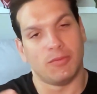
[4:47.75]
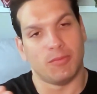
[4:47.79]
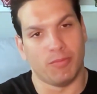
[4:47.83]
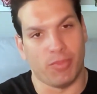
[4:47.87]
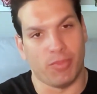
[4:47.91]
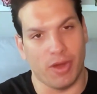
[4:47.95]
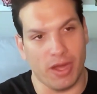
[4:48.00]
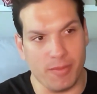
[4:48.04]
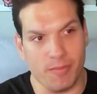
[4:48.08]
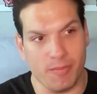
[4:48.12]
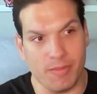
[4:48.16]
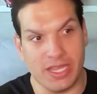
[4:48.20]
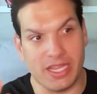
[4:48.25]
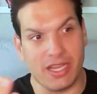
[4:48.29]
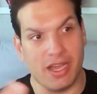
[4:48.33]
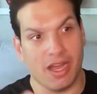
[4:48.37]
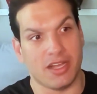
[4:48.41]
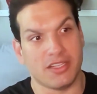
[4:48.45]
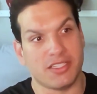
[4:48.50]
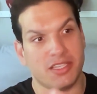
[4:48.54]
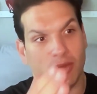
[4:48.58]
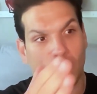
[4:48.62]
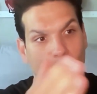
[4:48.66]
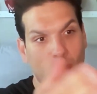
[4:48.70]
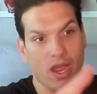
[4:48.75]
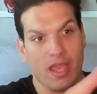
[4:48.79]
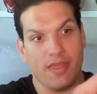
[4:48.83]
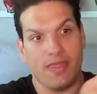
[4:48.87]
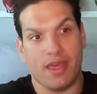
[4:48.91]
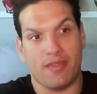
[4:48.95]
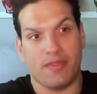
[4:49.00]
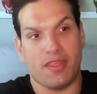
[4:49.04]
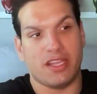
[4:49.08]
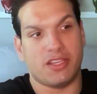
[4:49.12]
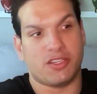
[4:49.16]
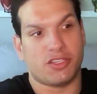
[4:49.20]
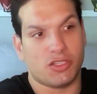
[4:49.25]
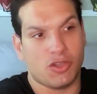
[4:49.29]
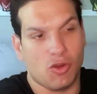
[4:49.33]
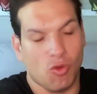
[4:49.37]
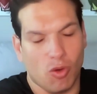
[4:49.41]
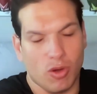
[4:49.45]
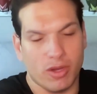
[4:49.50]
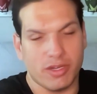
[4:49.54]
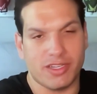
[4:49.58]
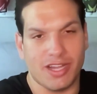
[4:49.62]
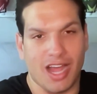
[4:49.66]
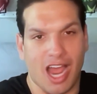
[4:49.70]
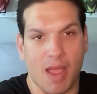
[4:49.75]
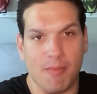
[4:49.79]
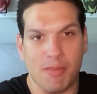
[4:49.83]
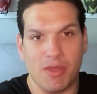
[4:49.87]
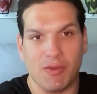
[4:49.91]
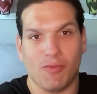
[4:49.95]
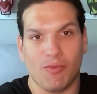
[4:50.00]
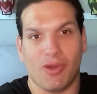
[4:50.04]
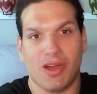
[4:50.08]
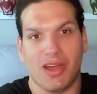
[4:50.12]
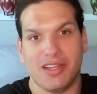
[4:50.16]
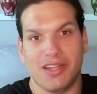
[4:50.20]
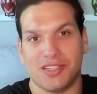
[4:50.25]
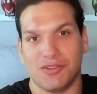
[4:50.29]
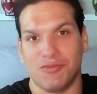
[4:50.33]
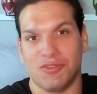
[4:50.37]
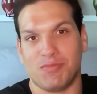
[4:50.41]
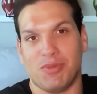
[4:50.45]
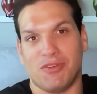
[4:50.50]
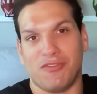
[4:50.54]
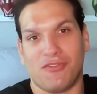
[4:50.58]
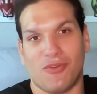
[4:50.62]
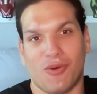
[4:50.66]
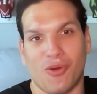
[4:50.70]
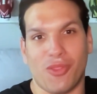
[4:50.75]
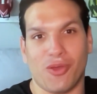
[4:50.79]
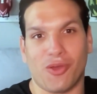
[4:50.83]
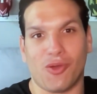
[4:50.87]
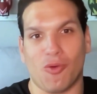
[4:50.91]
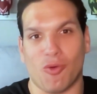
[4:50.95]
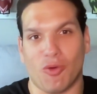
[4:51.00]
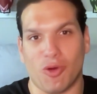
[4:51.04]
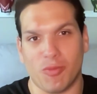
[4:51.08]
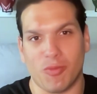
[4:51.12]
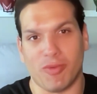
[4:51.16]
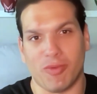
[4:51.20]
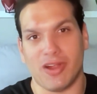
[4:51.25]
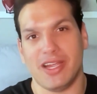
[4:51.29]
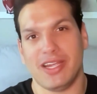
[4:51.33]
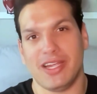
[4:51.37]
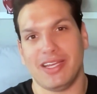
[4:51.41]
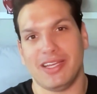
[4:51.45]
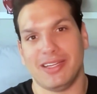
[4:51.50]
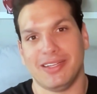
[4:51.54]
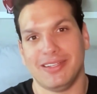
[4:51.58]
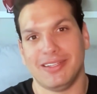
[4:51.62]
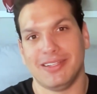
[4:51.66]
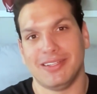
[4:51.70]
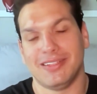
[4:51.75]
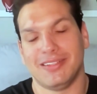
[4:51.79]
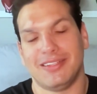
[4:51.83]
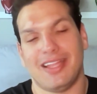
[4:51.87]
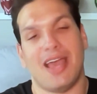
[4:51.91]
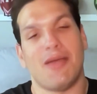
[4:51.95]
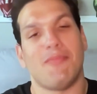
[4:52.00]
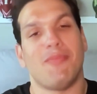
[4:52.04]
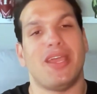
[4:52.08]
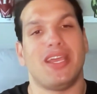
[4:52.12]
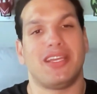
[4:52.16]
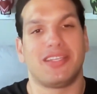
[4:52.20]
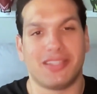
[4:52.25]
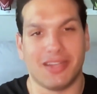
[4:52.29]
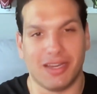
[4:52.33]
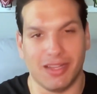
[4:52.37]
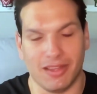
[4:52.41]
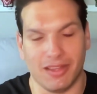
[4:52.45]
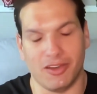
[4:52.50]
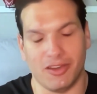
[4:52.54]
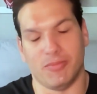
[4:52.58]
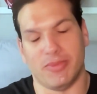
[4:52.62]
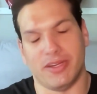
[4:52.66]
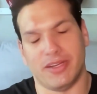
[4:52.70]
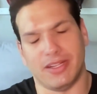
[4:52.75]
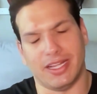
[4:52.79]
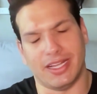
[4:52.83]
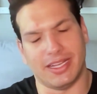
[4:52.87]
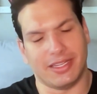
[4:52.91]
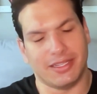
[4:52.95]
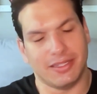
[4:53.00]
But because the way that they scored timing-wise, it was before the quarter break, that makes it a little bit